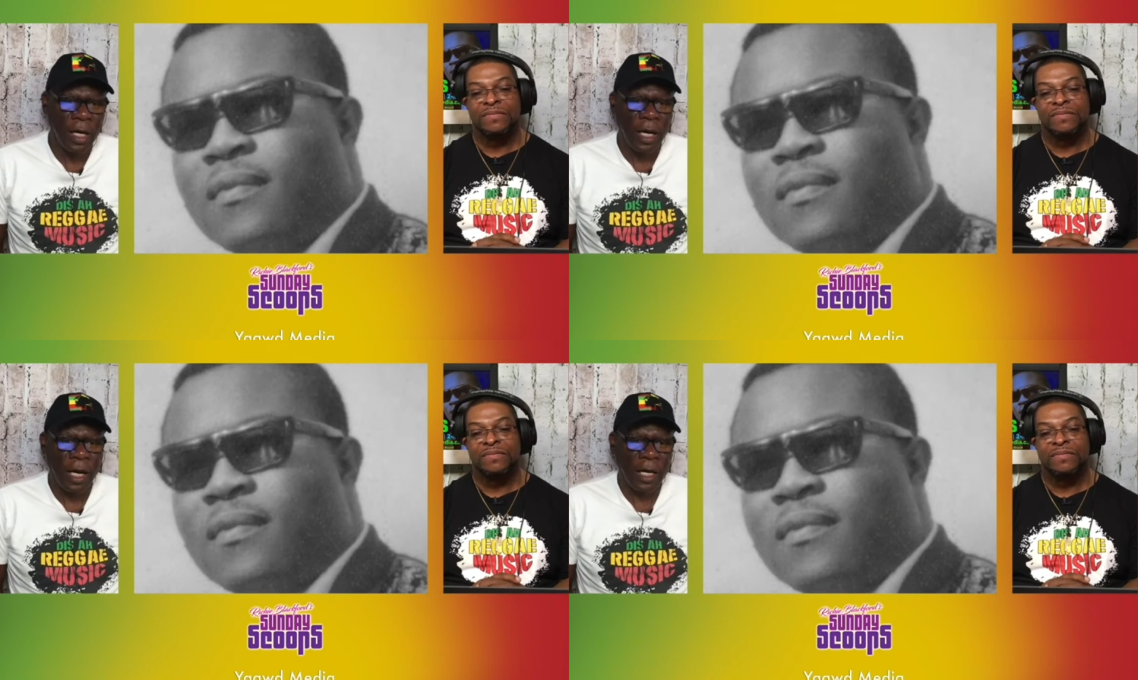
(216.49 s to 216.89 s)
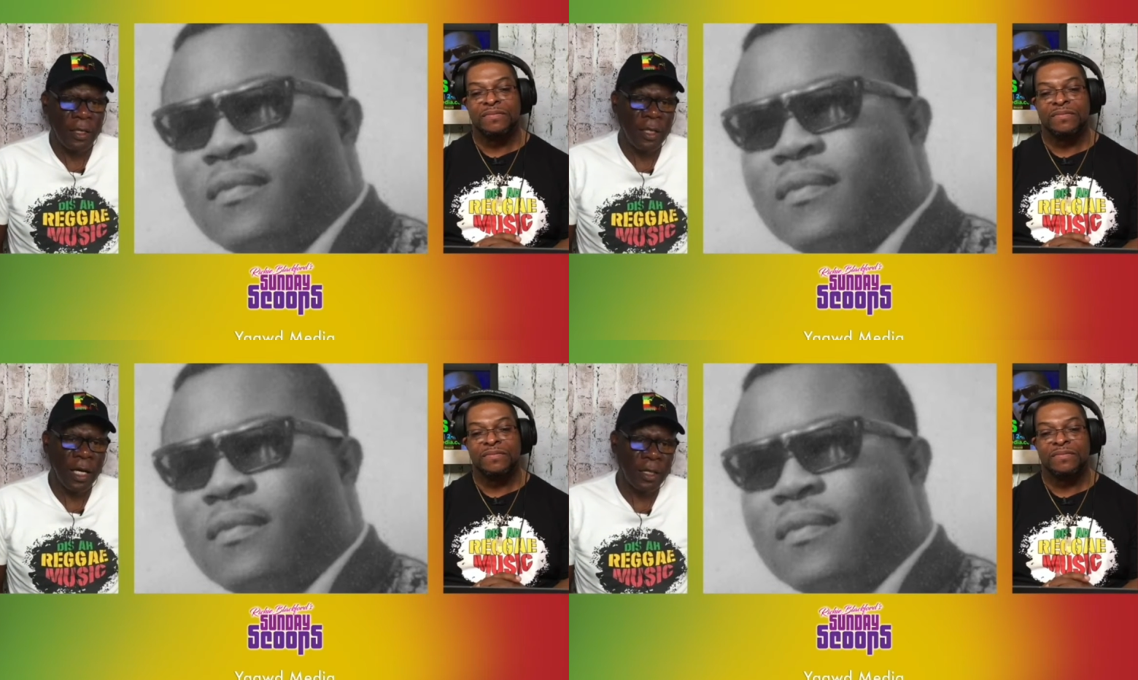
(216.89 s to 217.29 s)
Speaker 1: at,
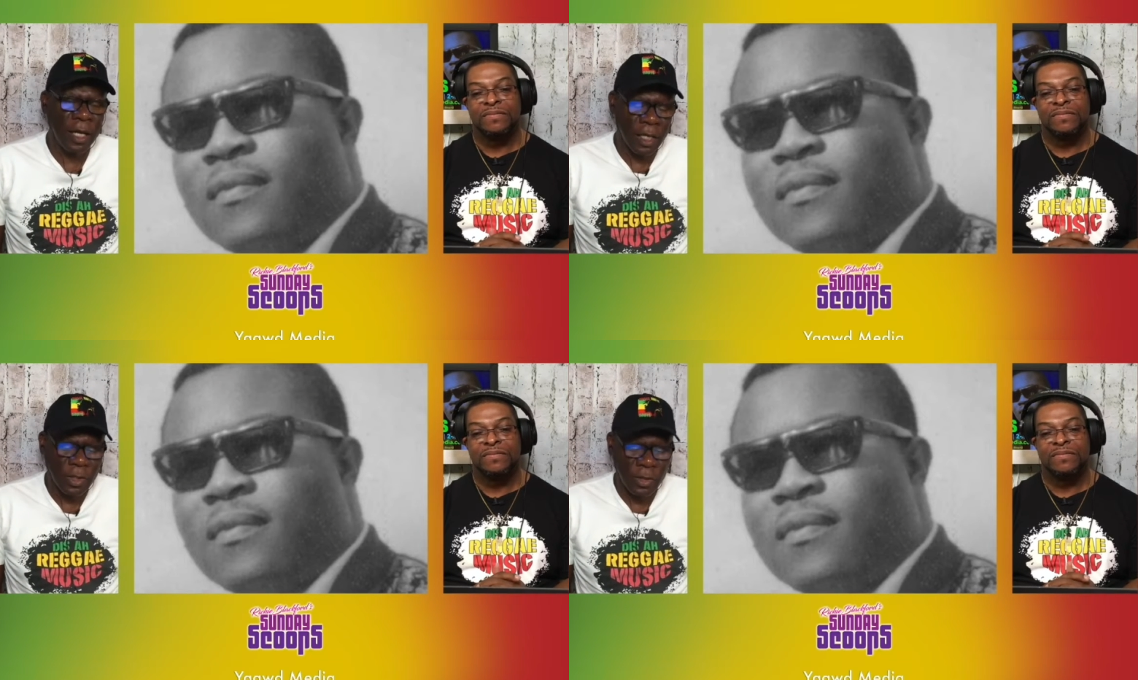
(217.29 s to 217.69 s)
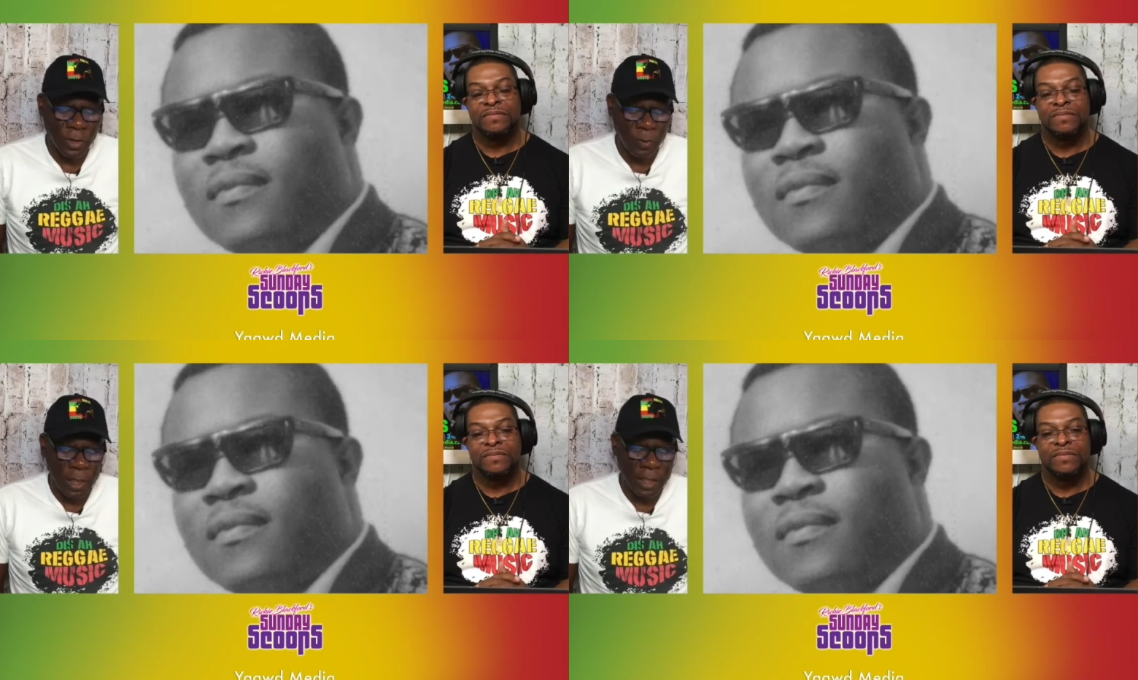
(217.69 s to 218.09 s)
at Coxsone's
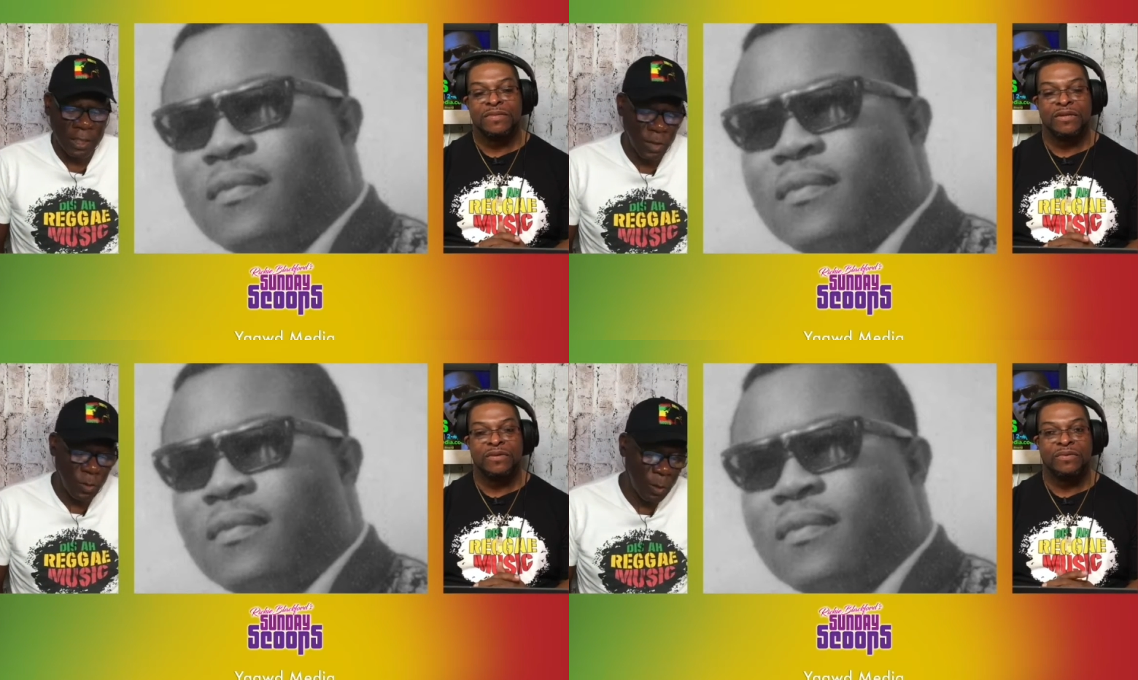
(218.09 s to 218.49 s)
place as well.